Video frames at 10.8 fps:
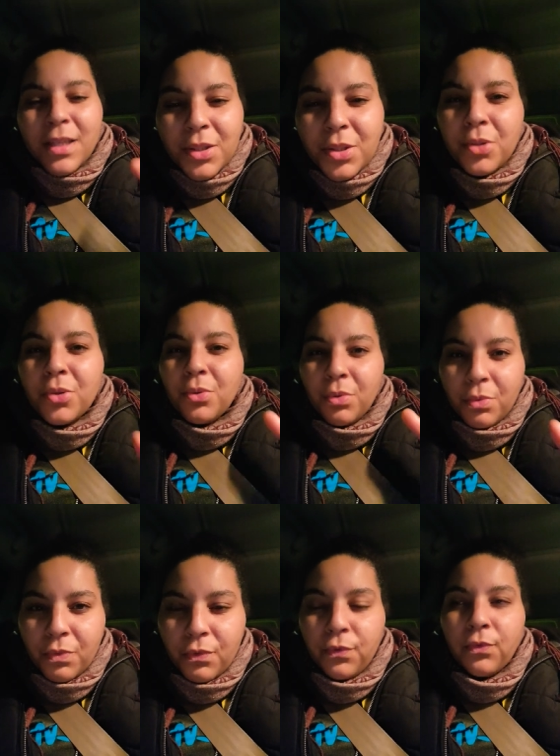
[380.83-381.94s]
do,
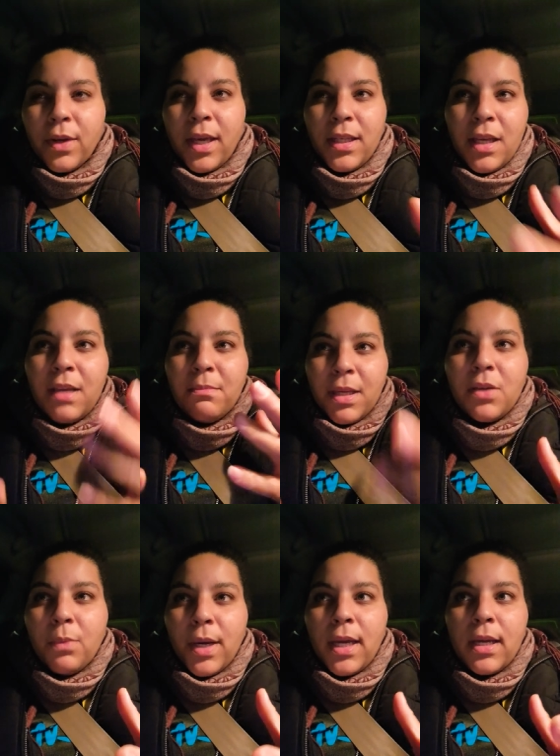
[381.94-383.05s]
in, in many
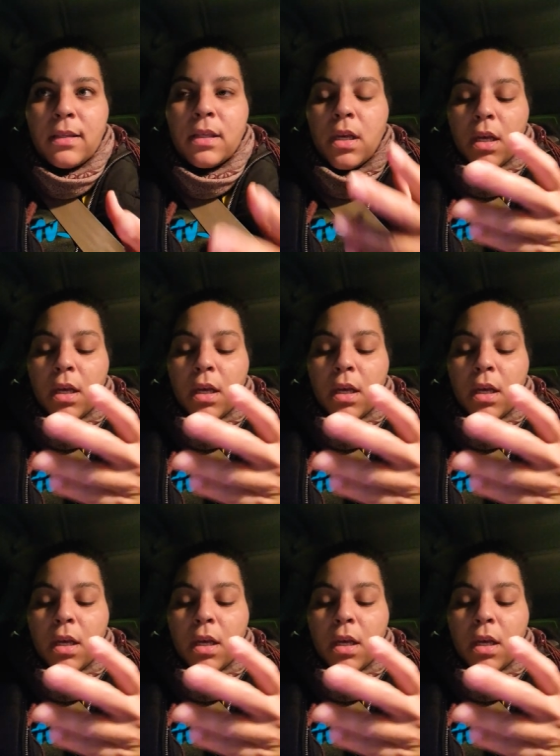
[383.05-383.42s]
ways,